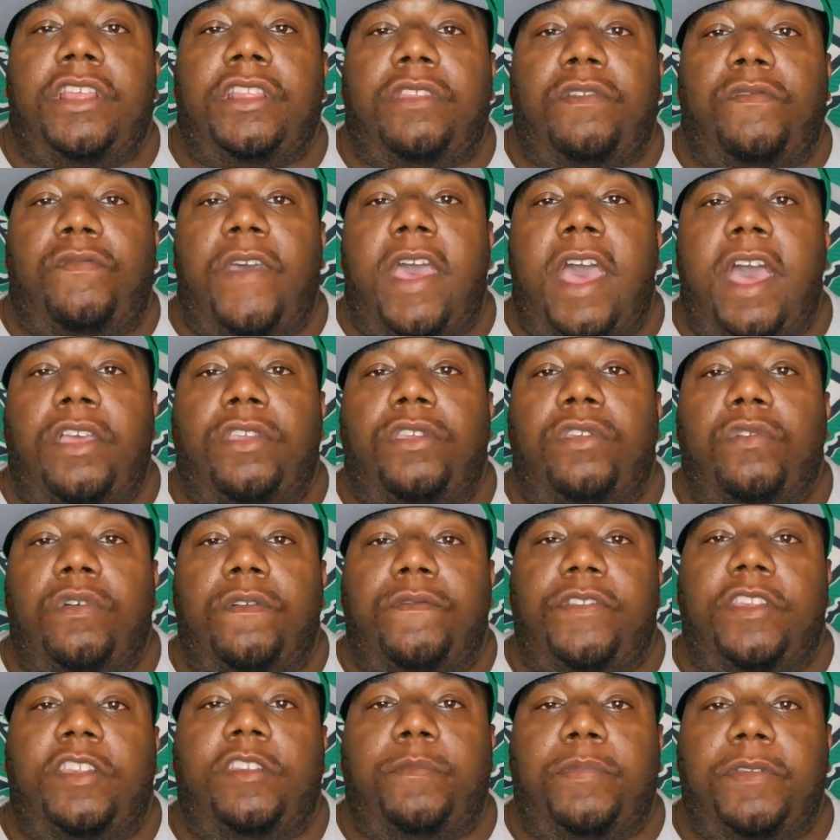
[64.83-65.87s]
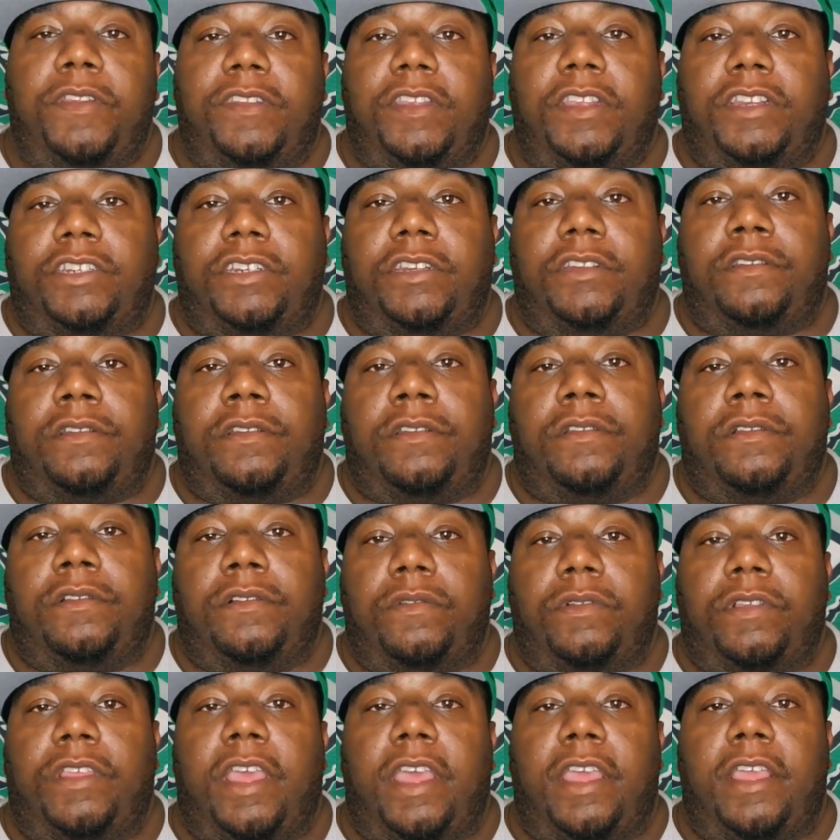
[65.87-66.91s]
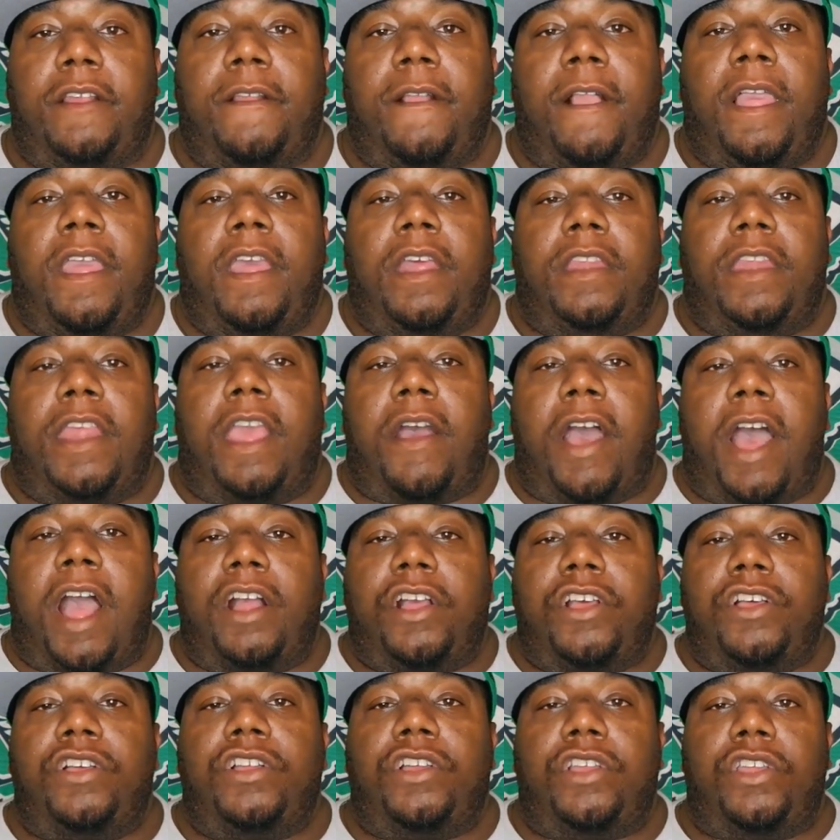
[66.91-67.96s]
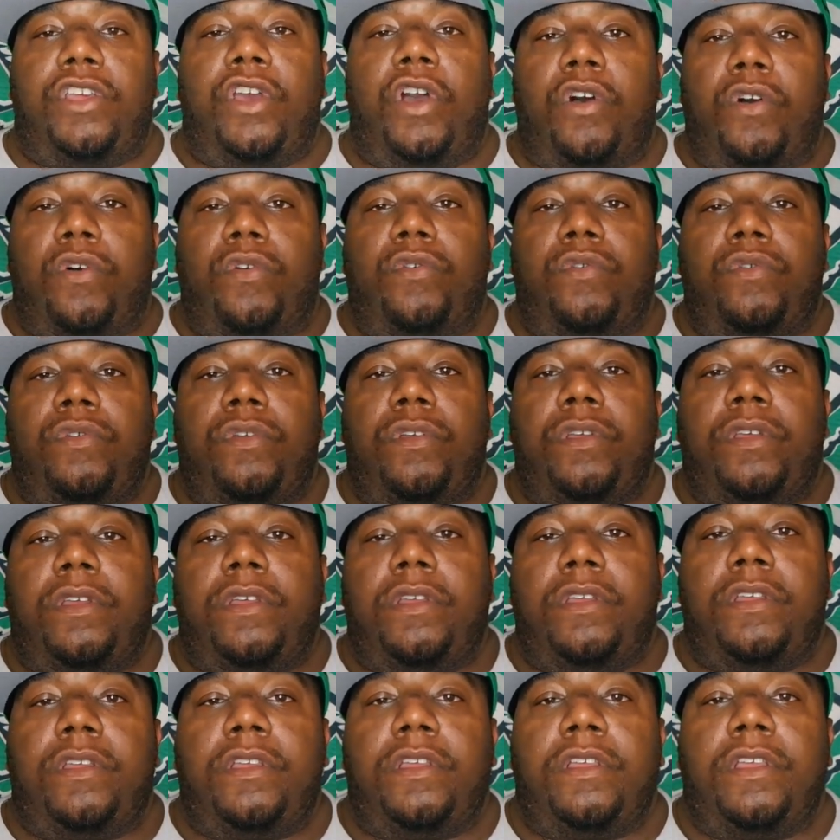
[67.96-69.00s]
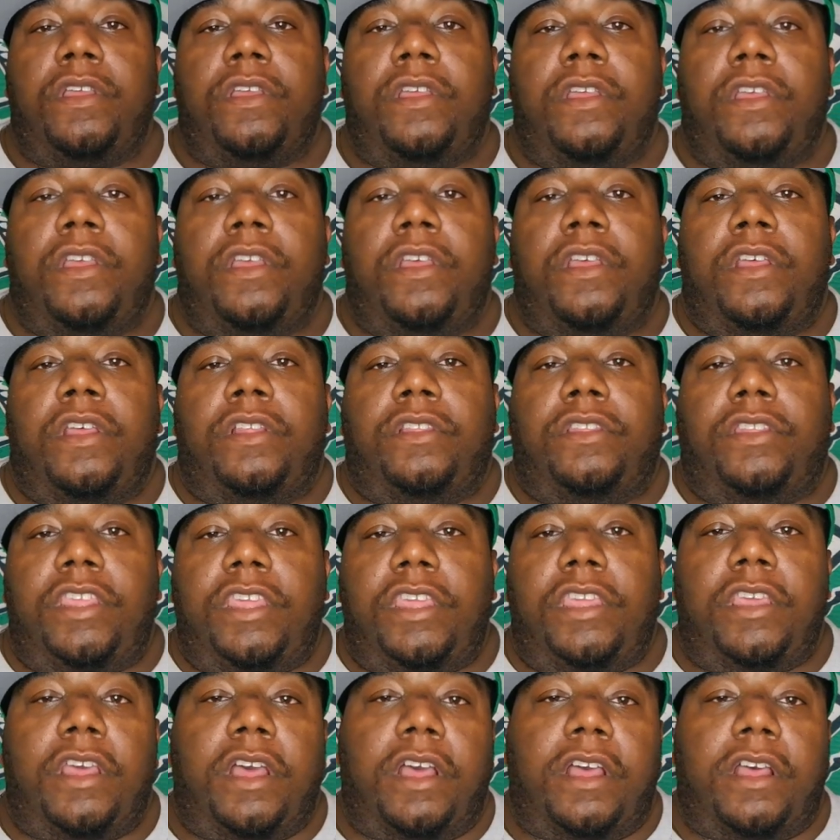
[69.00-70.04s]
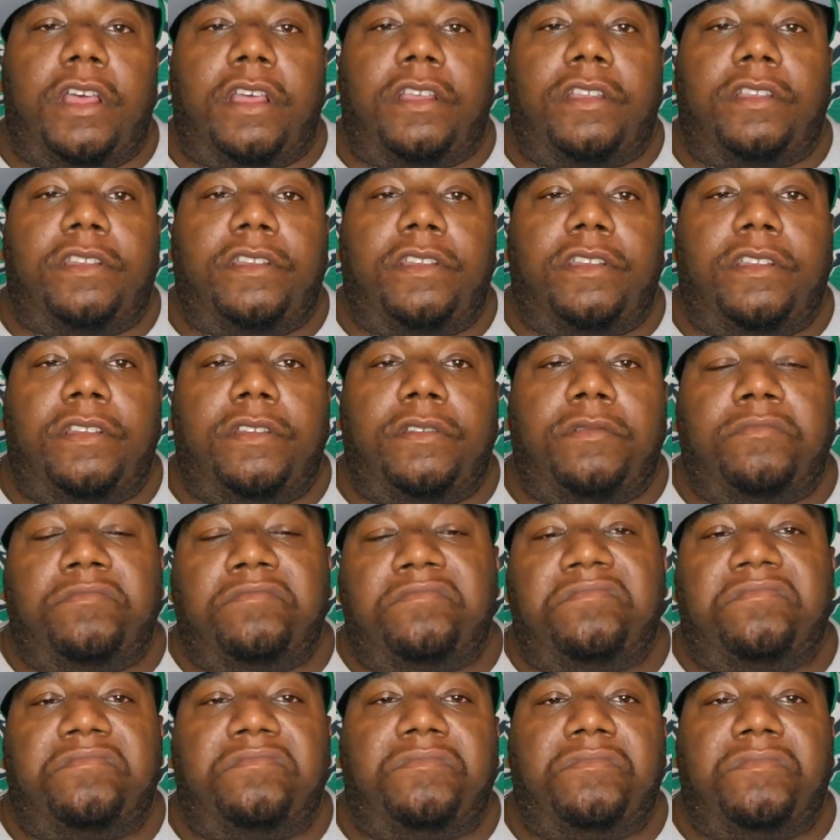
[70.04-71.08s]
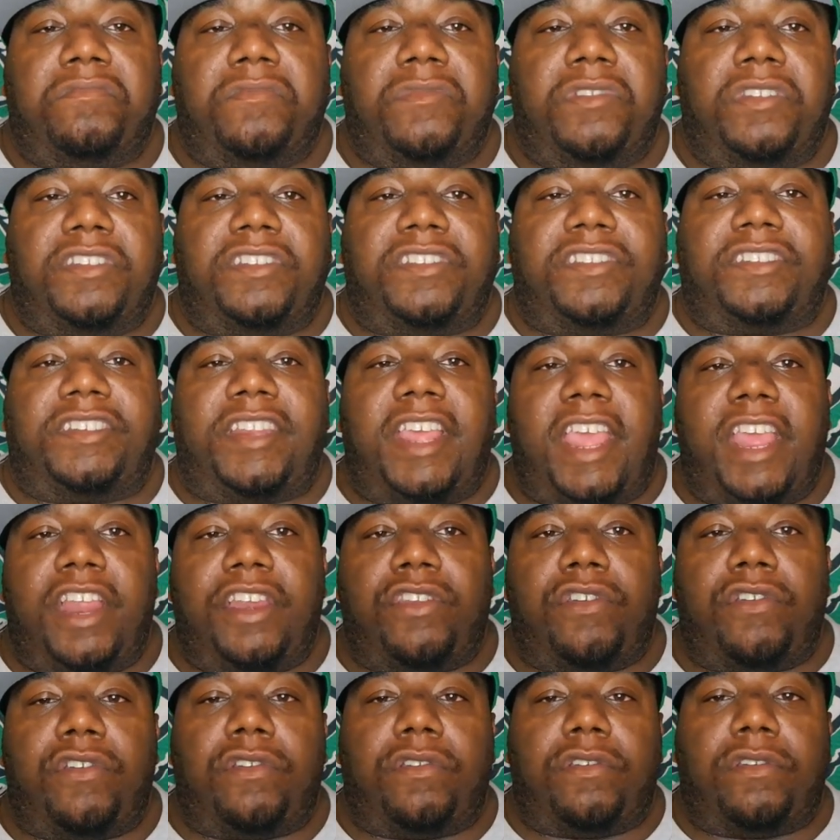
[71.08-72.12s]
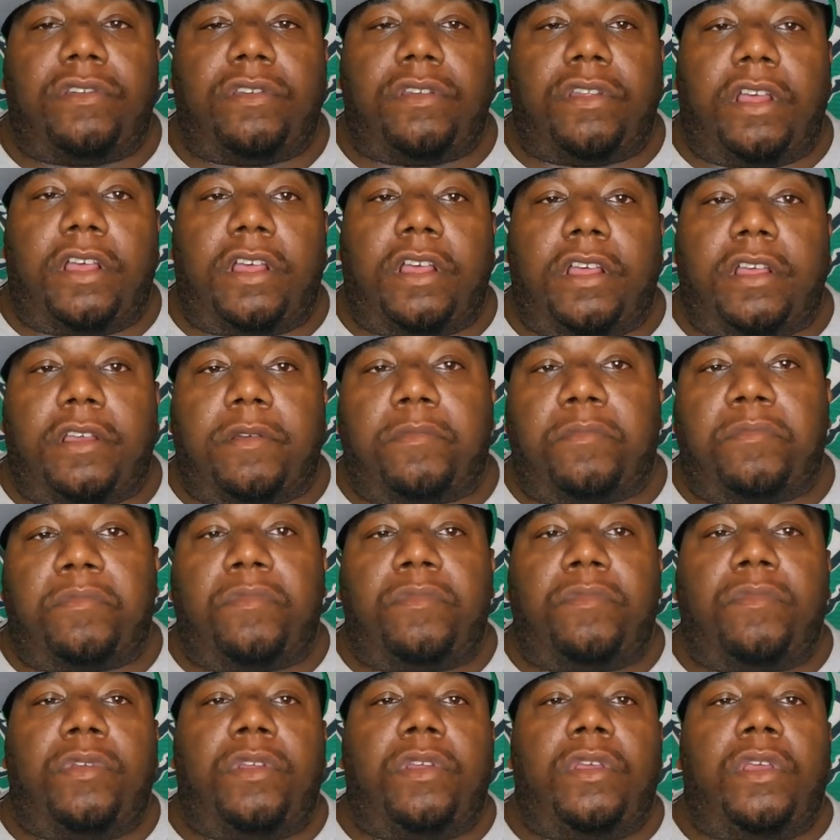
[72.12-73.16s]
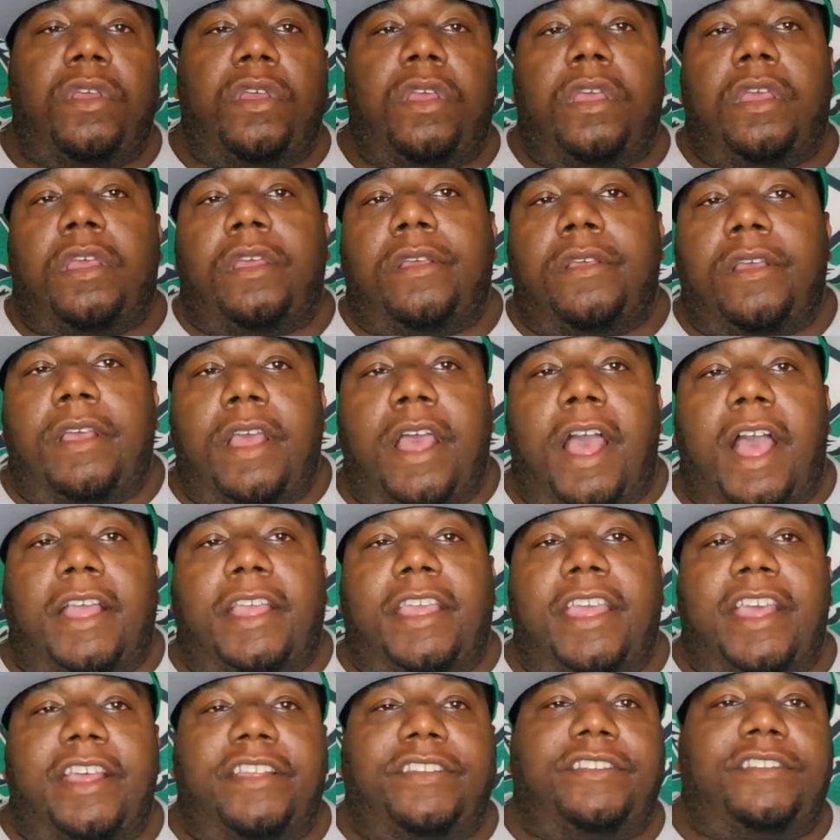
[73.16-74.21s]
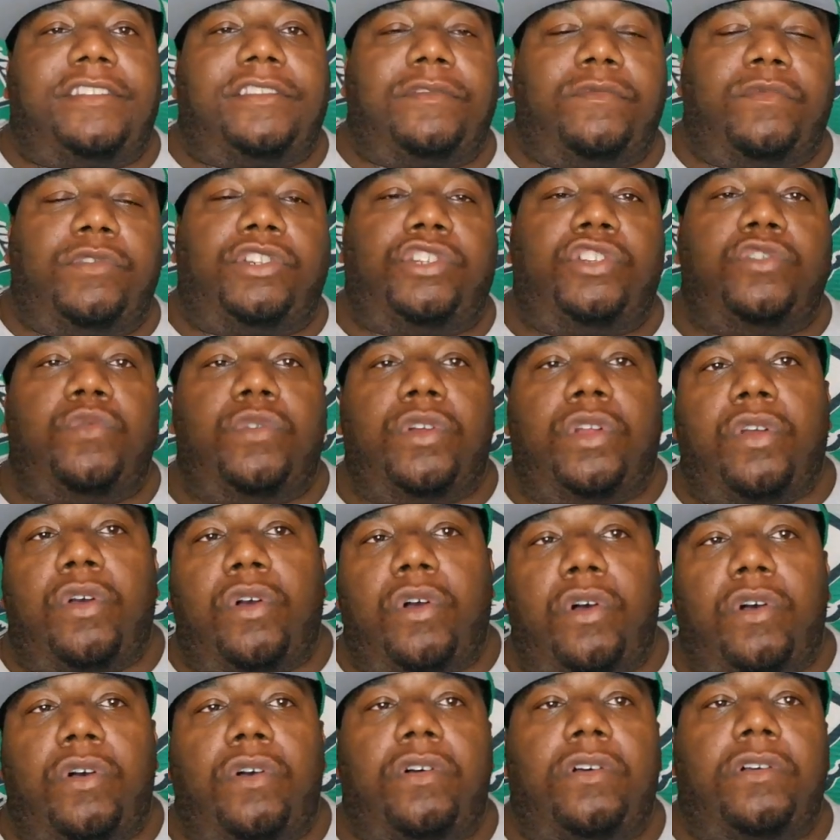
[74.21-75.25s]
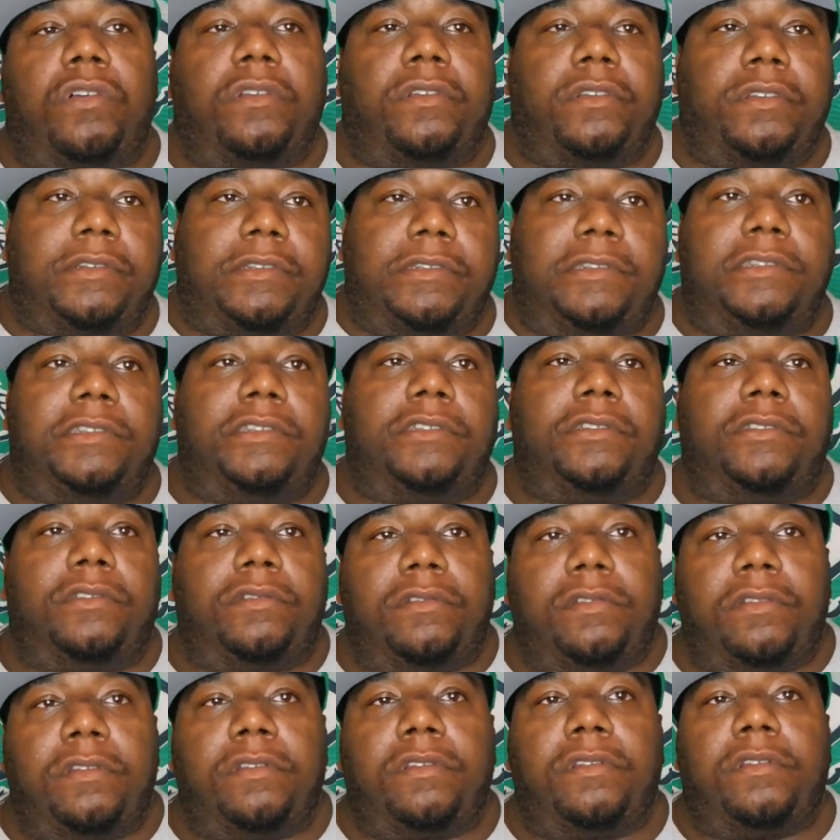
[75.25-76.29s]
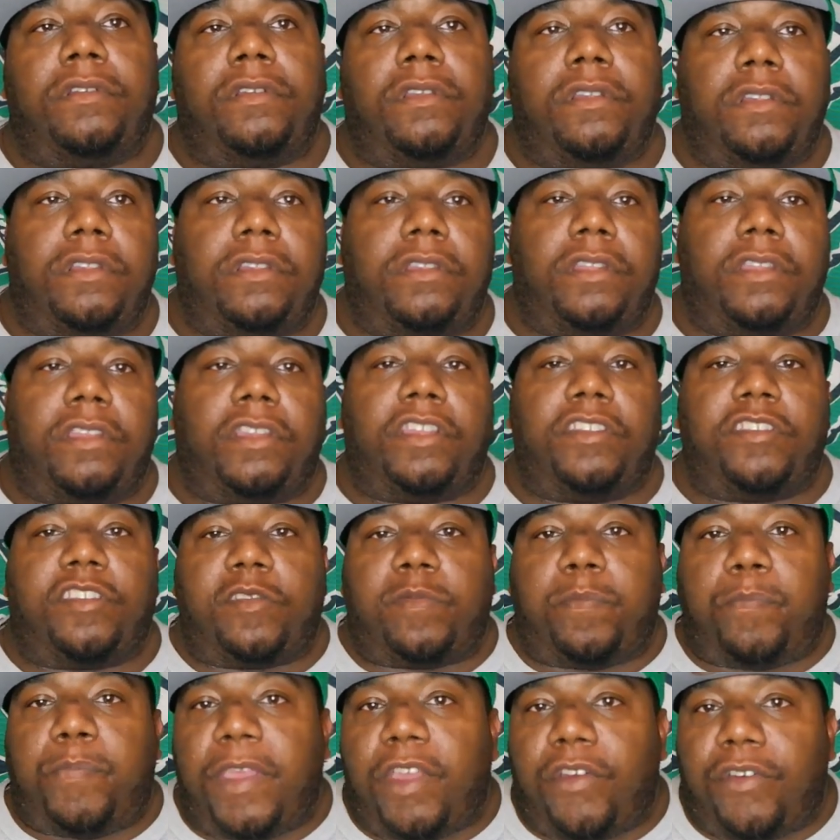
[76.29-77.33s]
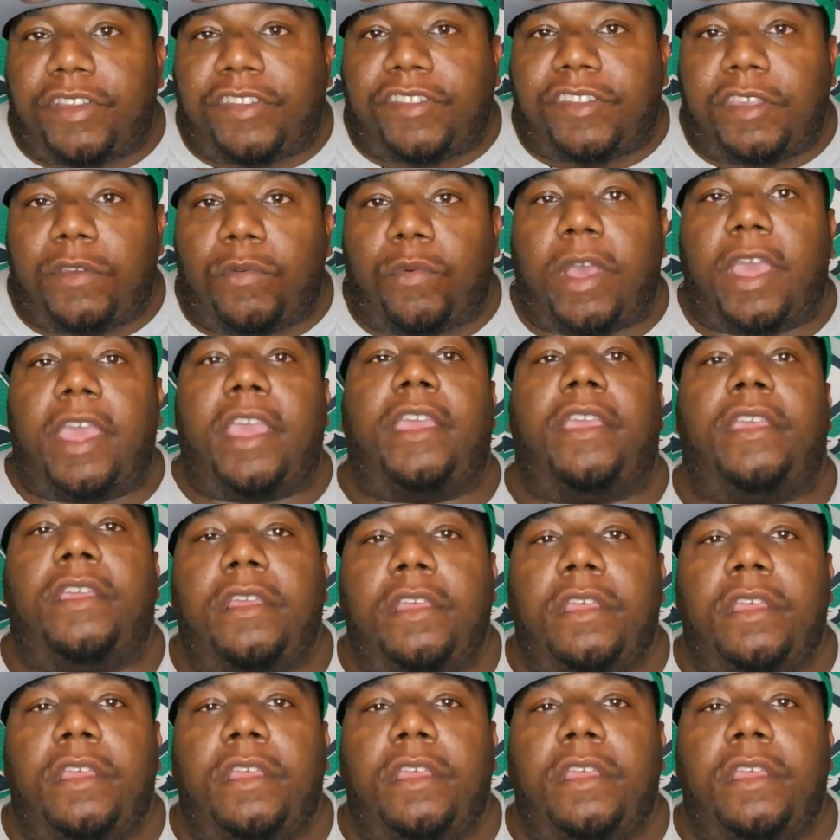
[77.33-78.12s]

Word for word: the value of this position, okay? Now I could go the uh, standard, um, I guess what you would call uh, the conspiracy way.